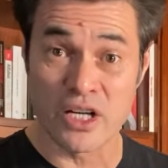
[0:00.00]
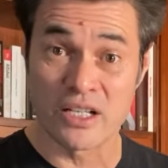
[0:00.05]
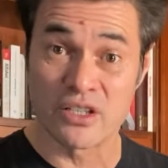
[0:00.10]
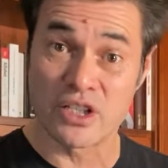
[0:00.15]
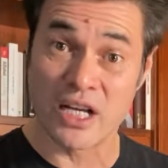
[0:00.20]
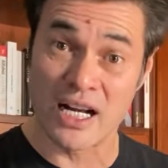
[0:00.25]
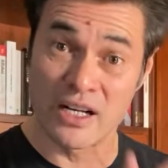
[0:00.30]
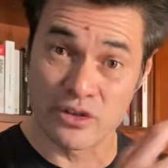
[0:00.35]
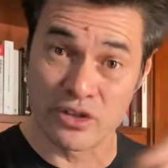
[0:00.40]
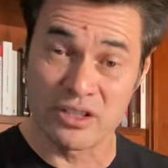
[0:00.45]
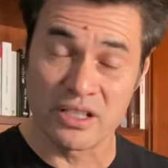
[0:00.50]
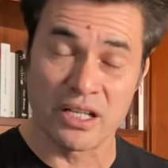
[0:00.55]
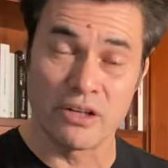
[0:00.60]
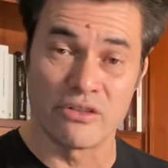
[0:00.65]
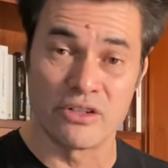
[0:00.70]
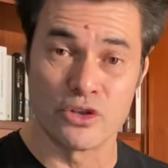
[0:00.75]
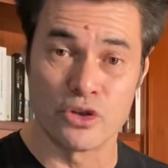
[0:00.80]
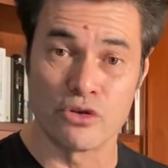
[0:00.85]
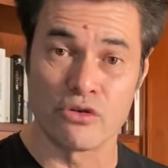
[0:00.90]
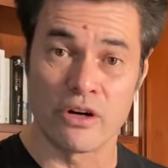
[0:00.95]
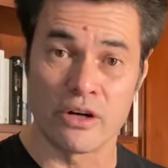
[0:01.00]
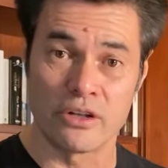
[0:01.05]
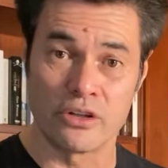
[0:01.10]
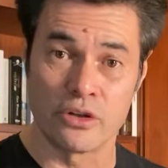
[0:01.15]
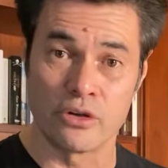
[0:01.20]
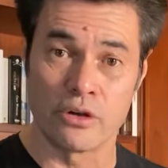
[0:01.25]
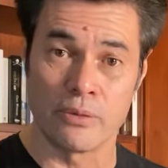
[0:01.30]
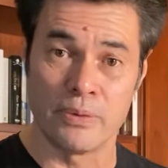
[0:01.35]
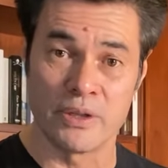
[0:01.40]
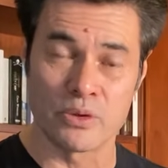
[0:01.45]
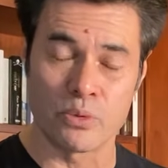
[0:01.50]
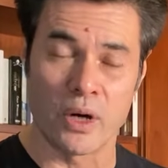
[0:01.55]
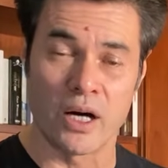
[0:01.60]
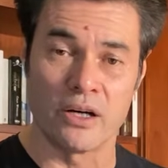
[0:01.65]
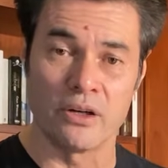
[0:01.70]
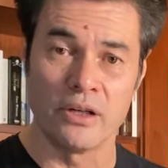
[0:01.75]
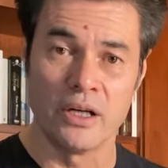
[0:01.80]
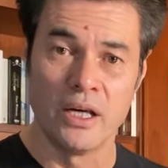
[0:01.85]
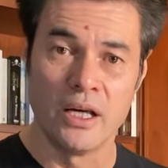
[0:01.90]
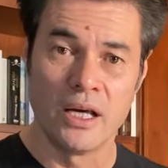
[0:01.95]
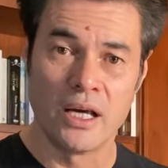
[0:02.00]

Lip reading: challenges here in Europe as well,